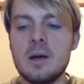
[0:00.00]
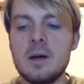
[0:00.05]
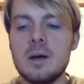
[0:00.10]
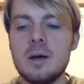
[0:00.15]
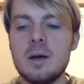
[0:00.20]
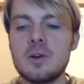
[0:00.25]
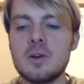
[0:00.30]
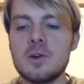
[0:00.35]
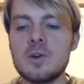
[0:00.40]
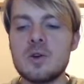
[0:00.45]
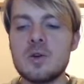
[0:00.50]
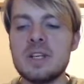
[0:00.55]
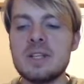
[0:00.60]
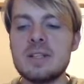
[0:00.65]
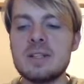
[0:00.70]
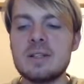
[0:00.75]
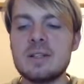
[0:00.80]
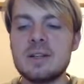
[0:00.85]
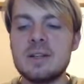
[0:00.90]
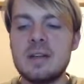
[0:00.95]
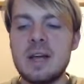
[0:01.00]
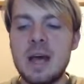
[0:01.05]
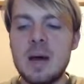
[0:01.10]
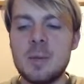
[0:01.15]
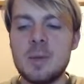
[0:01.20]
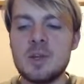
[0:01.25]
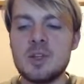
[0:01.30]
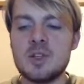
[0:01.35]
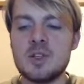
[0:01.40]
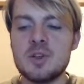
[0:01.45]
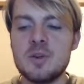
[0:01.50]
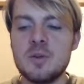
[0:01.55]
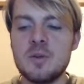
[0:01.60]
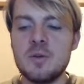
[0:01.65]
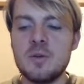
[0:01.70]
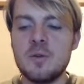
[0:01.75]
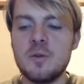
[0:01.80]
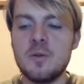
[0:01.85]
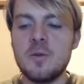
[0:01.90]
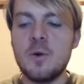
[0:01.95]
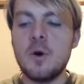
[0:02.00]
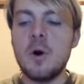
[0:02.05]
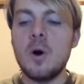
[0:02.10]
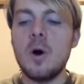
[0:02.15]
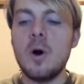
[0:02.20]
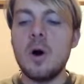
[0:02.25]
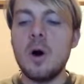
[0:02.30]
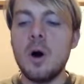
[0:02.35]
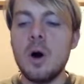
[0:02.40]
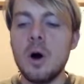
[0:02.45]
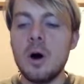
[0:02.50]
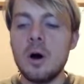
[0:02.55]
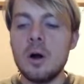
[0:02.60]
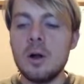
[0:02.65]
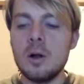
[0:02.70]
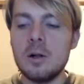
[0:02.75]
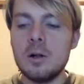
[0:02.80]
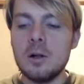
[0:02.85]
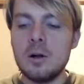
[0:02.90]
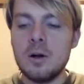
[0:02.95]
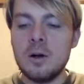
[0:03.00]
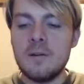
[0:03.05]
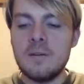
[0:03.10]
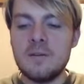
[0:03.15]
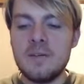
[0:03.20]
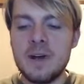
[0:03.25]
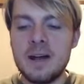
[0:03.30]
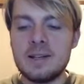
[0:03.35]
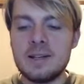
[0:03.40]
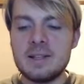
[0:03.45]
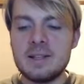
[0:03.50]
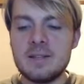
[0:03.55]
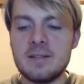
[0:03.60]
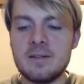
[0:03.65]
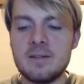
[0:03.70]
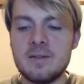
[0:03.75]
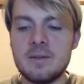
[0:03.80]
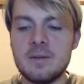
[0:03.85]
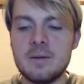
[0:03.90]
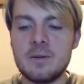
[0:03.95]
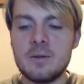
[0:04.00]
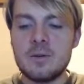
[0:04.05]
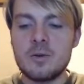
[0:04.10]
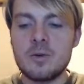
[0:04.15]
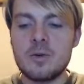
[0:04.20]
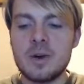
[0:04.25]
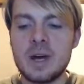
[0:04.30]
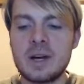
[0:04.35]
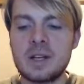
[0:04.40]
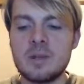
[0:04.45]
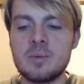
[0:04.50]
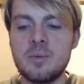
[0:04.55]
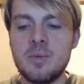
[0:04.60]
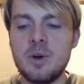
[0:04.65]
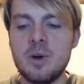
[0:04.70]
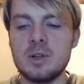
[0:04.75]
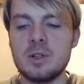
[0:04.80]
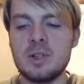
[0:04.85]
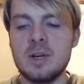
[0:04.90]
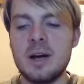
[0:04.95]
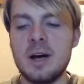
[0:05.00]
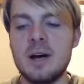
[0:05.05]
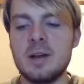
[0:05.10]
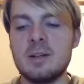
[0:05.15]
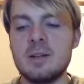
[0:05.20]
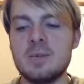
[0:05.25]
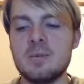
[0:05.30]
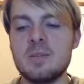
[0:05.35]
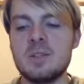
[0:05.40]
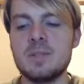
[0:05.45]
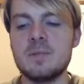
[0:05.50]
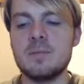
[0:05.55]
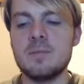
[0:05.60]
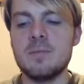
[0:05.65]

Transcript: Increase the damage for all offensive cracked pot items,